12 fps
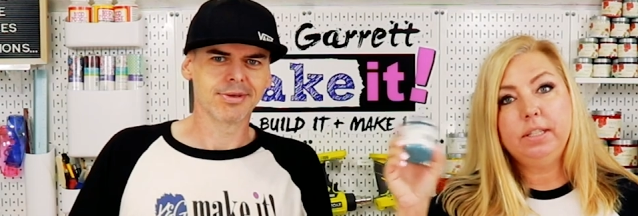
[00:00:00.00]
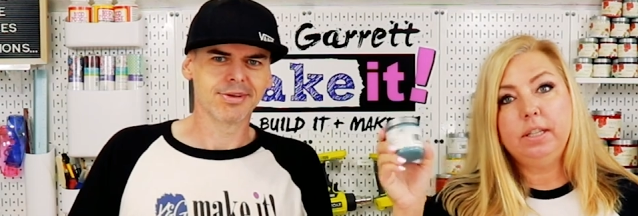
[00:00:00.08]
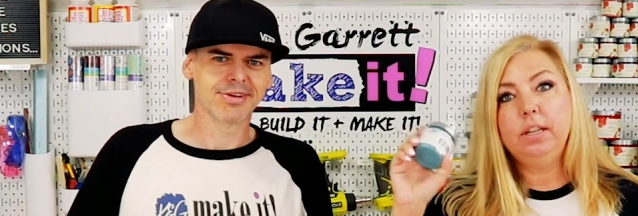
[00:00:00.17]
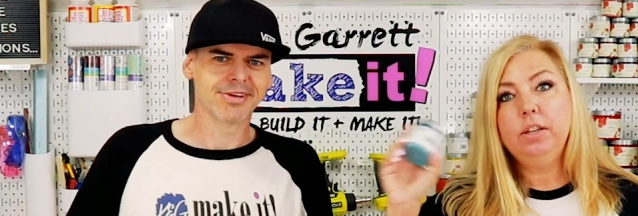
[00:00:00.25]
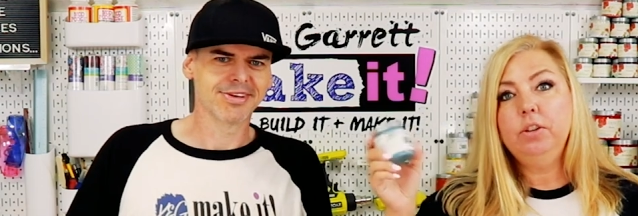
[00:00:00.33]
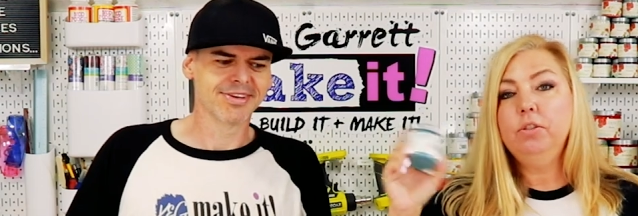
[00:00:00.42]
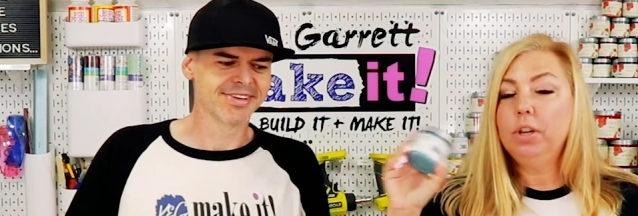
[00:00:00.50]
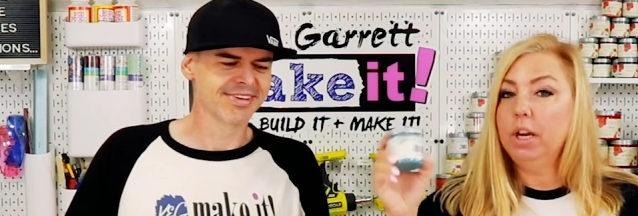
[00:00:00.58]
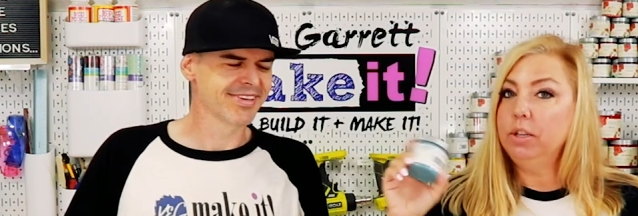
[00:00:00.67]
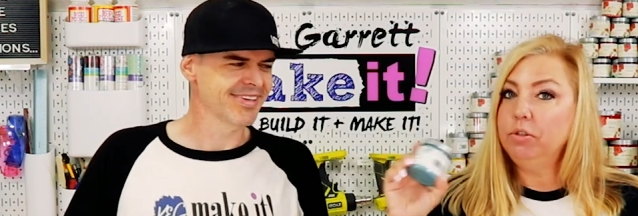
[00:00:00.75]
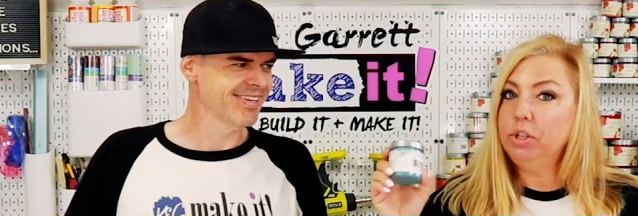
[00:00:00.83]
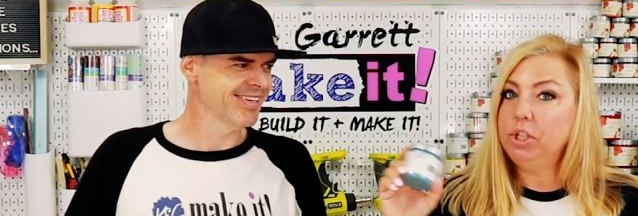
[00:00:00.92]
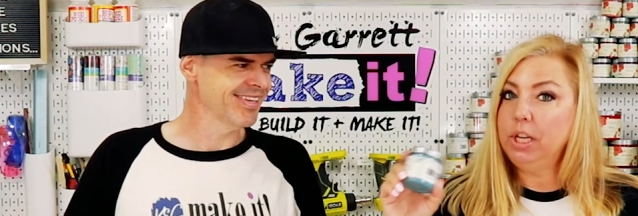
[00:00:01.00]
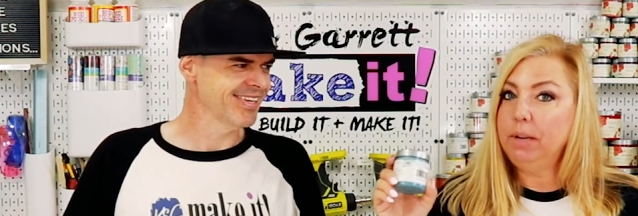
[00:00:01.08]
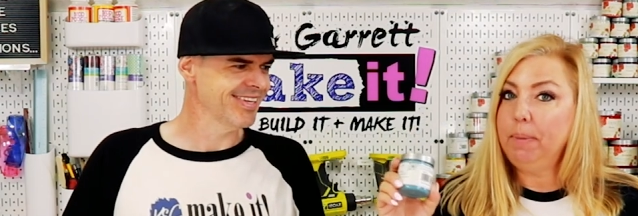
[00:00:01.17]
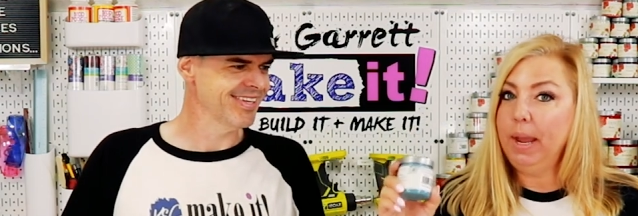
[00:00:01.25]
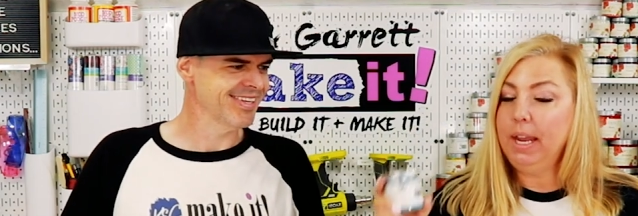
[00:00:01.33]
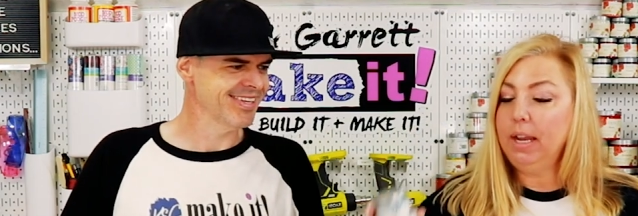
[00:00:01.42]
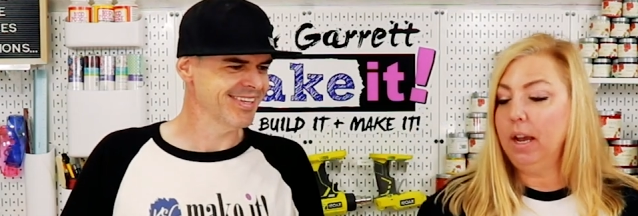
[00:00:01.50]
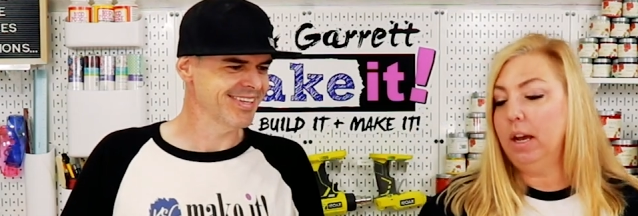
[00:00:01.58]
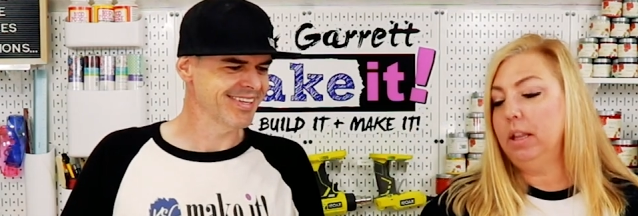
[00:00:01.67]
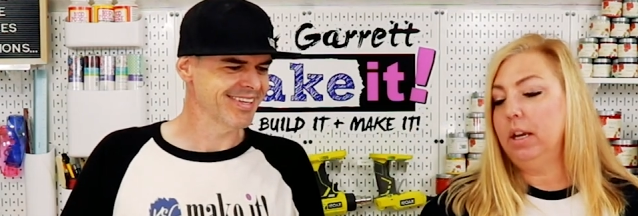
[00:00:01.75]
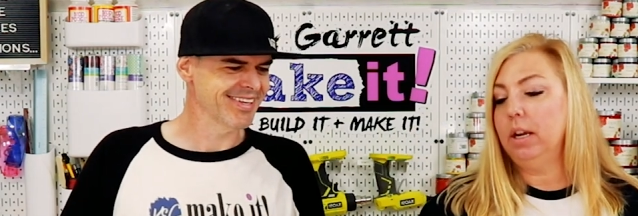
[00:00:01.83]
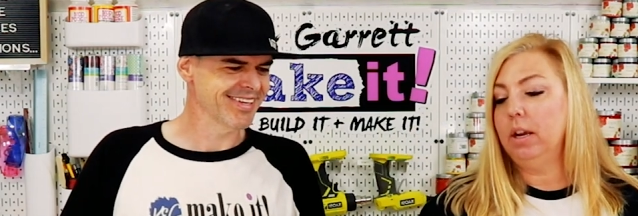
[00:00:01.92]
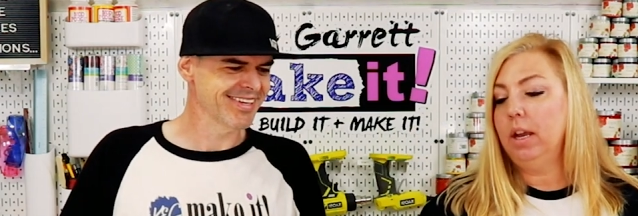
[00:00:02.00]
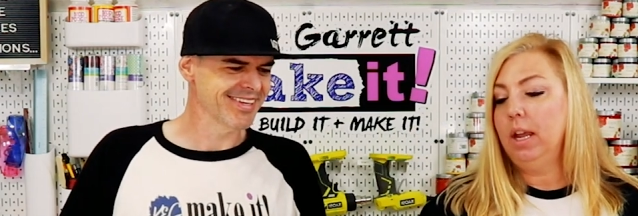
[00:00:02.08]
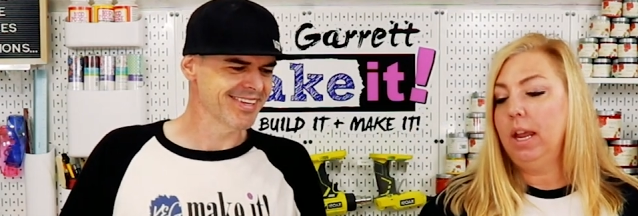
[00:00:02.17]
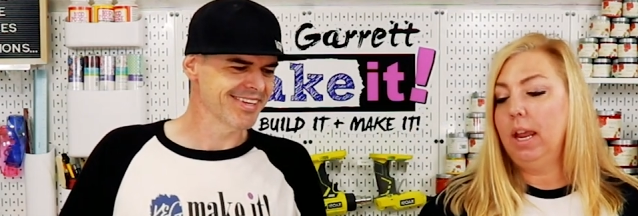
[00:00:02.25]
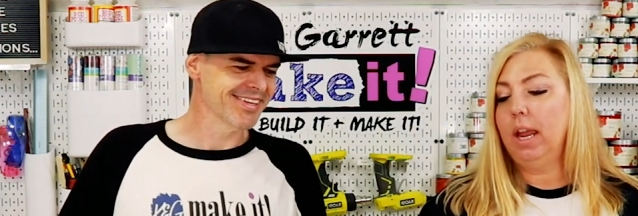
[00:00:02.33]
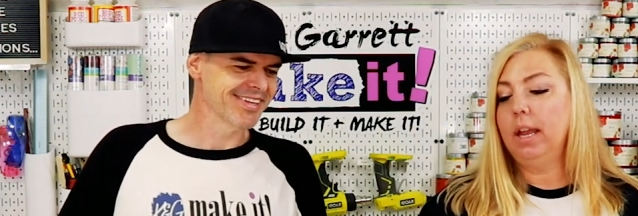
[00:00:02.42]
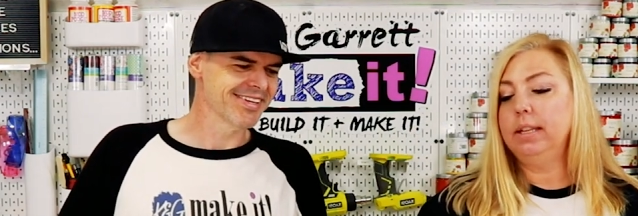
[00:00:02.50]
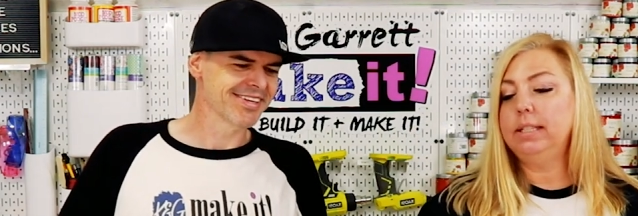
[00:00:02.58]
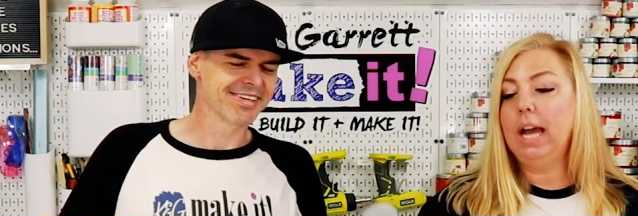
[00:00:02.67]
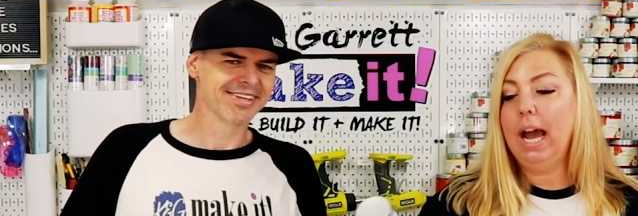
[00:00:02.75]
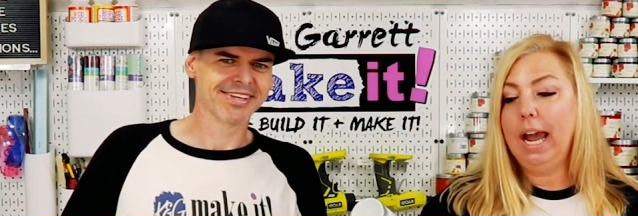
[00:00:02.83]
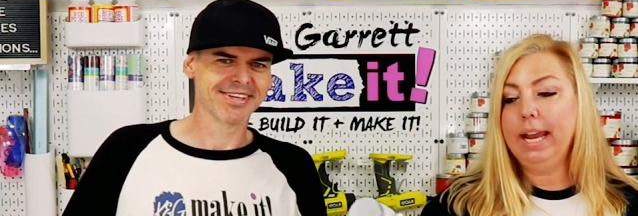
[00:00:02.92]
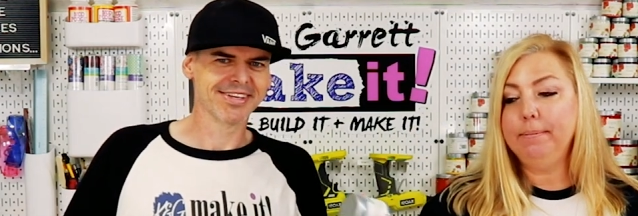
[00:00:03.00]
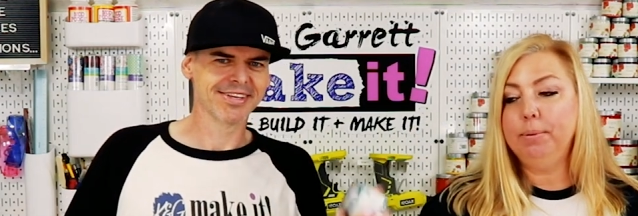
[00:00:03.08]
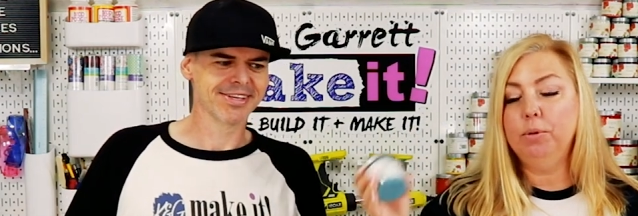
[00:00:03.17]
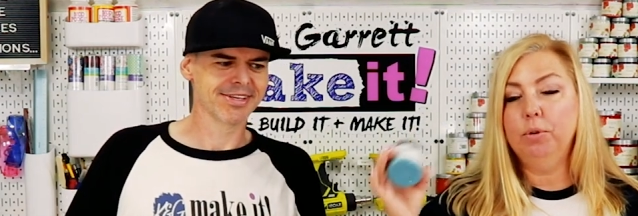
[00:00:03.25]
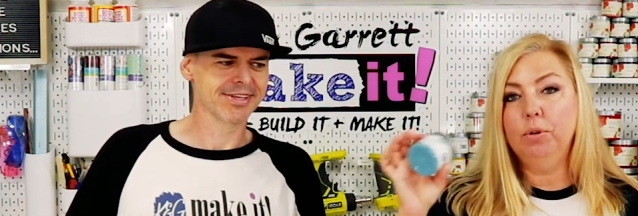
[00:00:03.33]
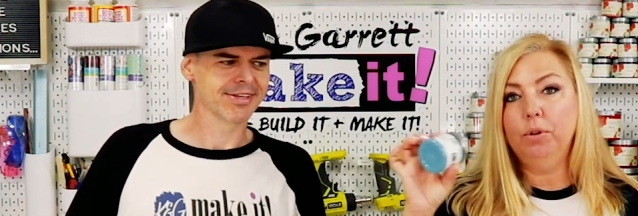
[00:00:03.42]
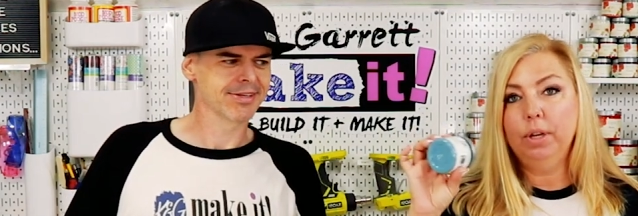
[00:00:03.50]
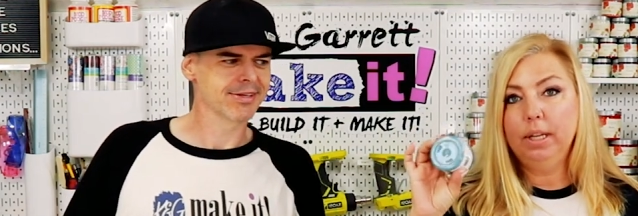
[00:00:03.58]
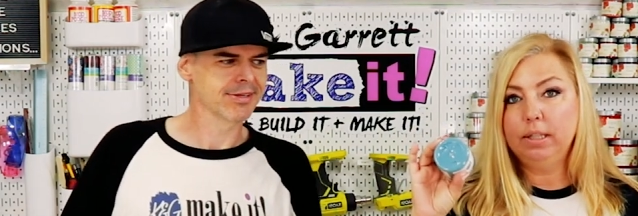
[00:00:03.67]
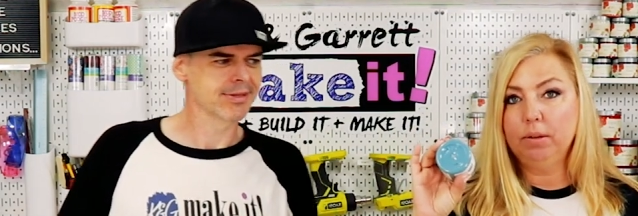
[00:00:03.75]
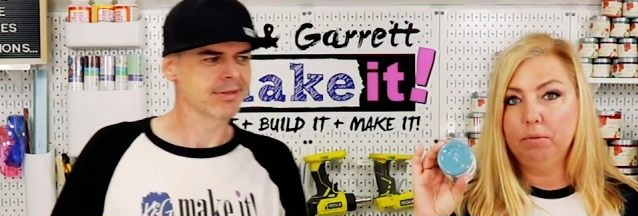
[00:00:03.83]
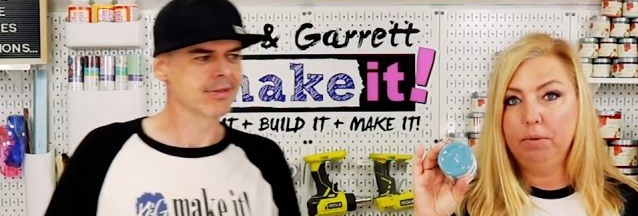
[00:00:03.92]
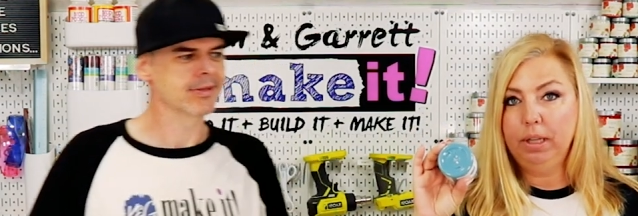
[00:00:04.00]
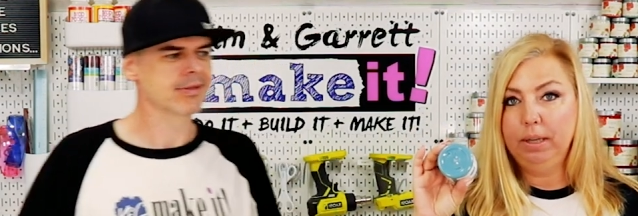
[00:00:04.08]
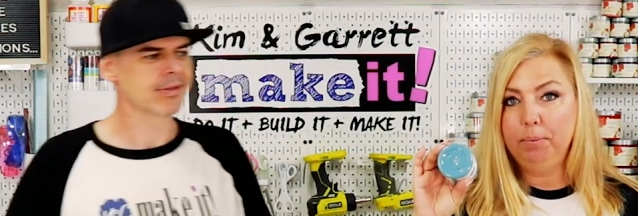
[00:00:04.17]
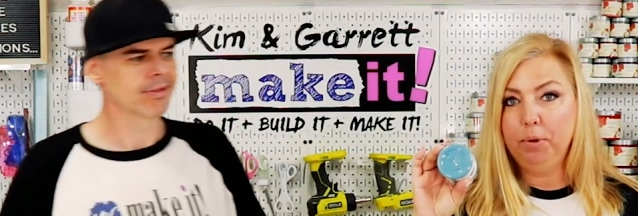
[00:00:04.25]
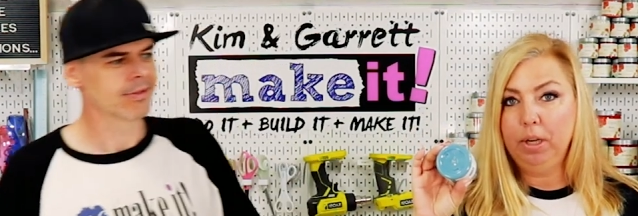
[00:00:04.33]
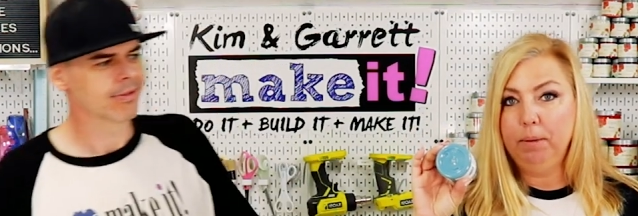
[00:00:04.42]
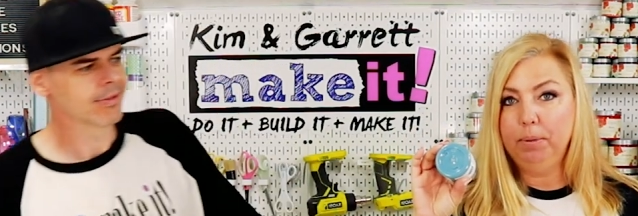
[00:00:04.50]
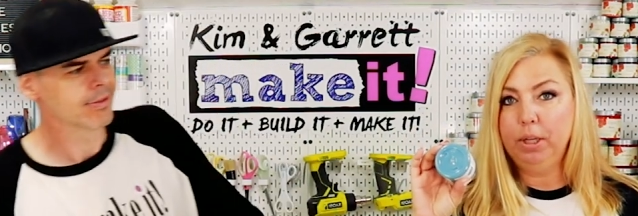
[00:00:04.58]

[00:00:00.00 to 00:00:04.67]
Speaker 1: is the new country chic paint color in Tide Pool. It's a really pretty